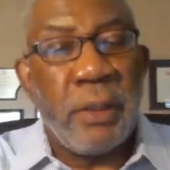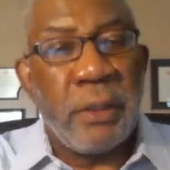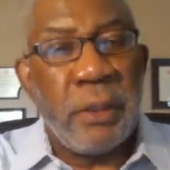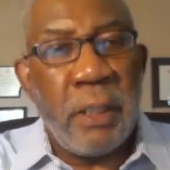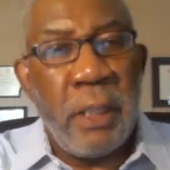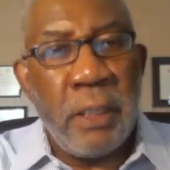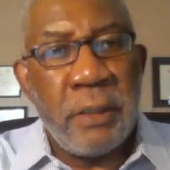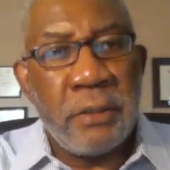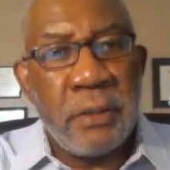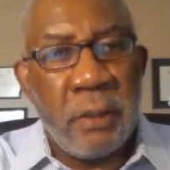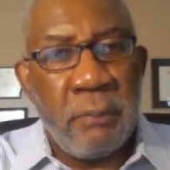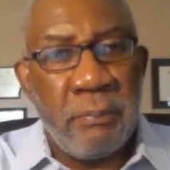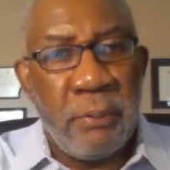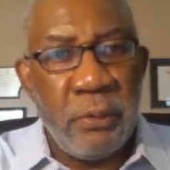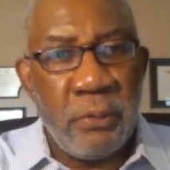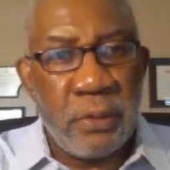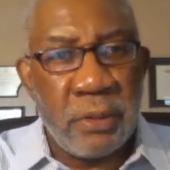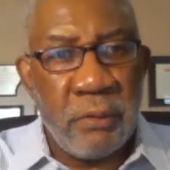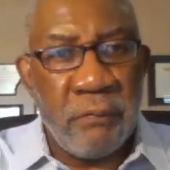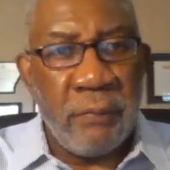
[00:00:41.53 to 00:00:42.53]
engage in
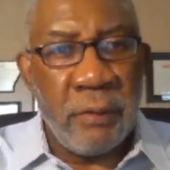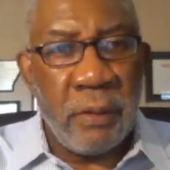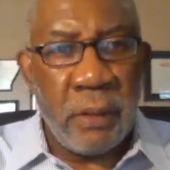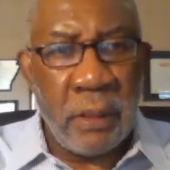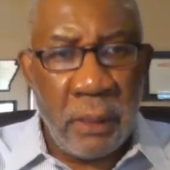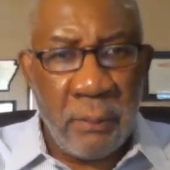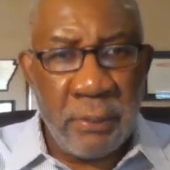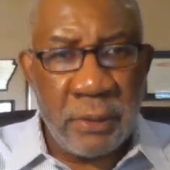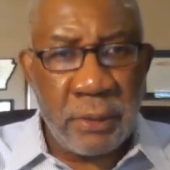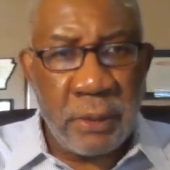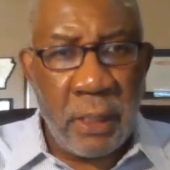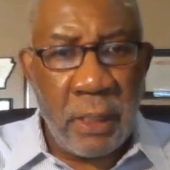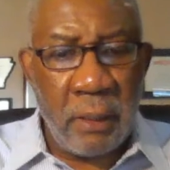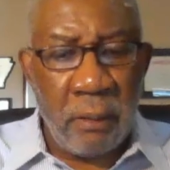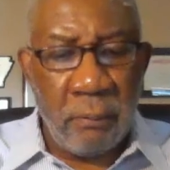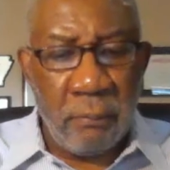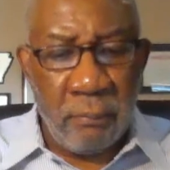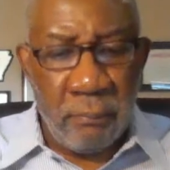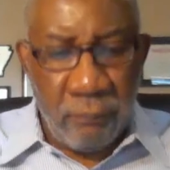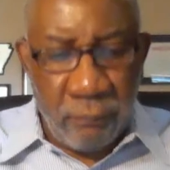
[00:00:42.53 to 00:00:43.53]
abusive and
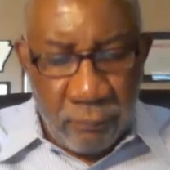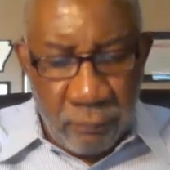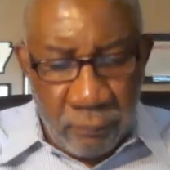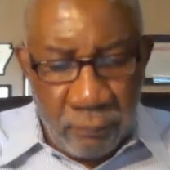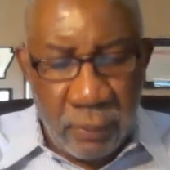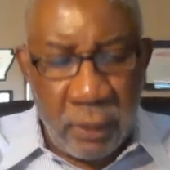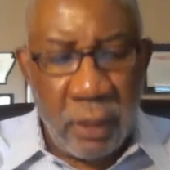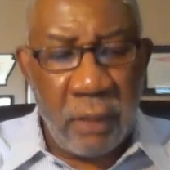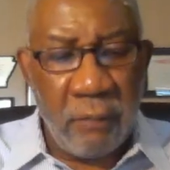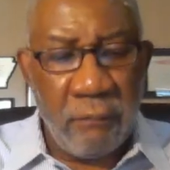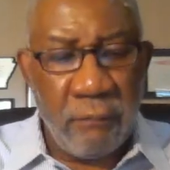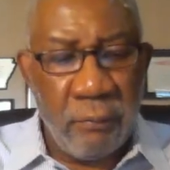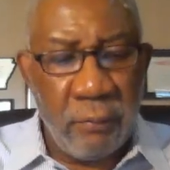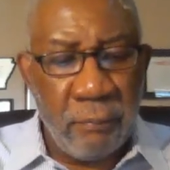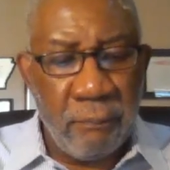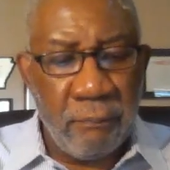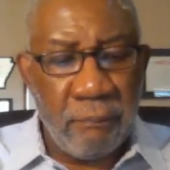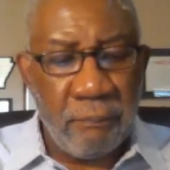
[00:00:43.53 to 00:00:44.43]
homicidal behavior.